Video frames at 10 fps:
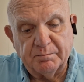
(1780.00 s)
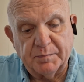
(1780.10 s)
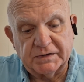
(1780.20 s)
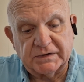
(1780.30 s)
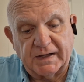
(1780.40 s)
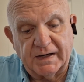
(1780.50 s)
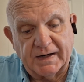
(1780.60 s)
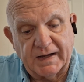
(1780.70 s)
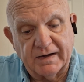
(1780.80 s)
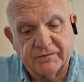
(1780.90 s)
but they
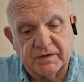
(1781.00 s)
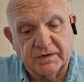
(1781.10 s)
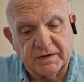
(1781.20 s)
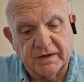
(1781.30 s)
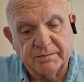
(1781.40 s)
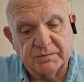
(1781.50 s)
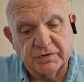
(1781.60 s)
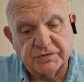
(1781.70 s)
laughed them to